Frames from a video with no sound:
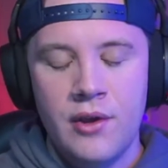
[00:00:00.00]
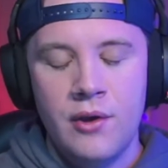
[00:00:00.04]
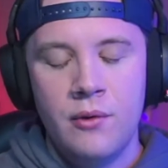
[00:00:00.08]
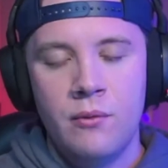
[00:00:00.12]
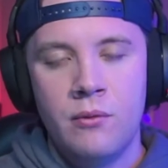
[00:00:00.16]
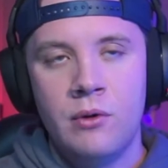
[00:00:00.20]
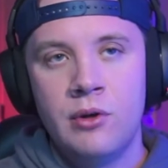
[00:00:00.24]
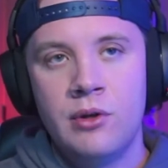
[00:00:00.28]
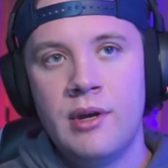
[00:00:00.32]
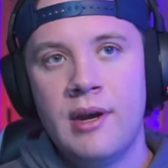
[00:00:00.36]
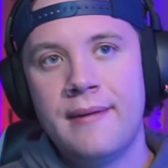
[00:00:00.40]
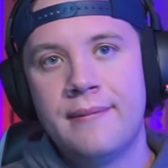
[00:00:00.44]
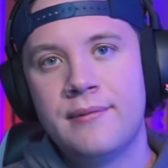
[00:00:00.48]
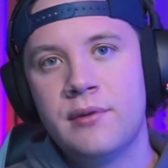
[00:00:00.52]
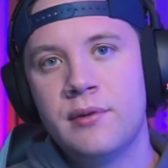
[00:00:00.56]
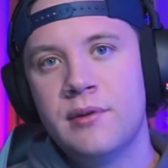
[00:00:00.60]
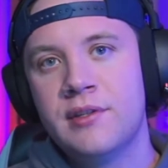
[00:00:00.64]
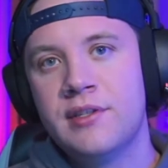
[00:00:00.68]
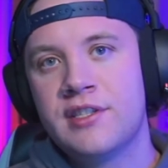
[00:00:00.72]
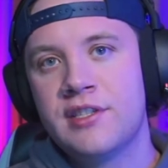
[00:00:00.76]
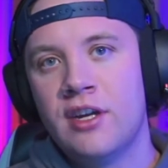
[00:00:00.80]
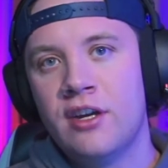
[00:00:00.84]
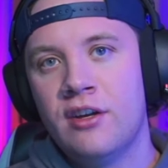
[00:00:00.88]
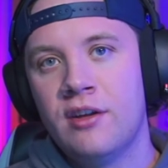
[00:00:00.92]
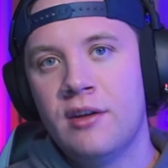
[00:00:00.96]
Well, you have to
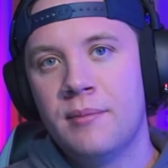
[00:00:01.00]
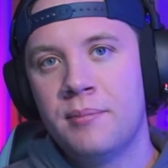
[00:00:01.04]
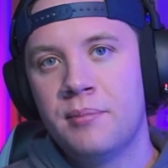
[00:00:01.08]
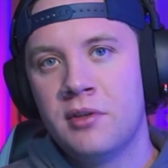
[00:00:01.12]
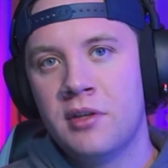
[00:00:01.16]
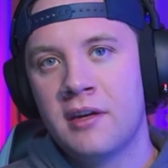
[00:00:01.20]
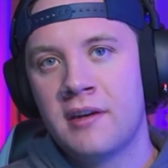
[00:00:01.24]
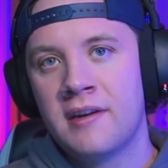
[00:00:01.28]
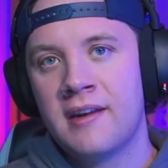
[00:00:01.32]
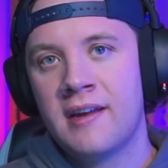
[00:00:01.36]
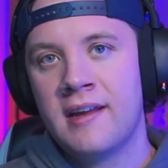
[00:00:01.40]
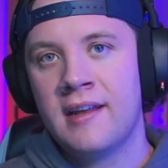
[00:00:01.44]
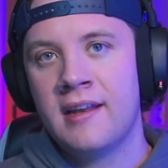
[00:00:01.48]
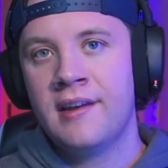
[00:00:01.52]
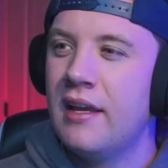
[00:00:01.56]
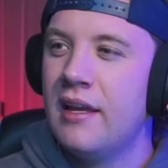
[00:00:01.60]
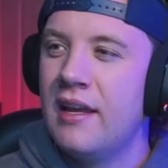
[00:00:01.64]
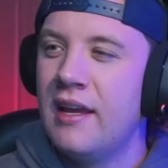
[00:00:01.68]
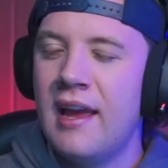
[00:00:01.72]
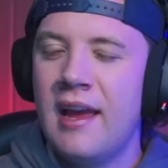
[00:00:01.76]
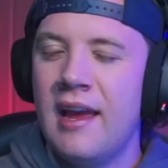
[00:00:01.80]
install a plugin,